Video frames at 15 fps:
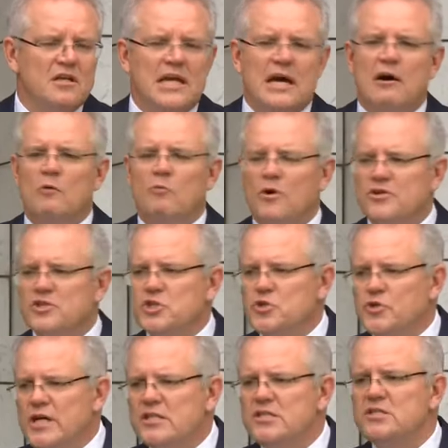Now, I want to
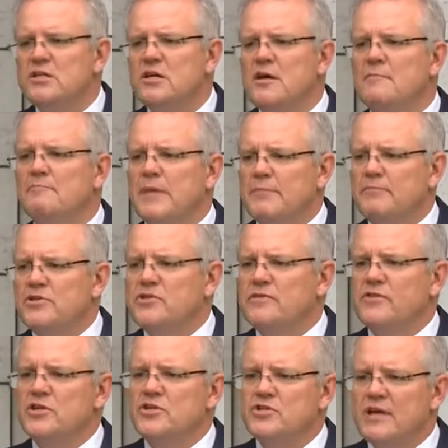stress, members
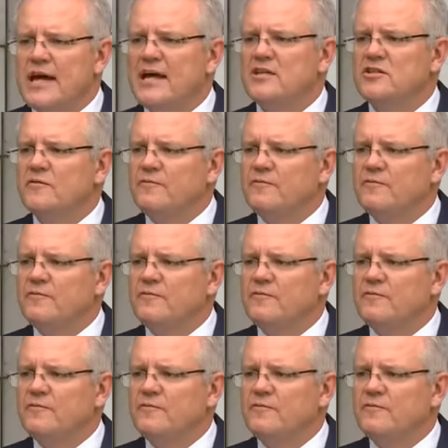of the Australian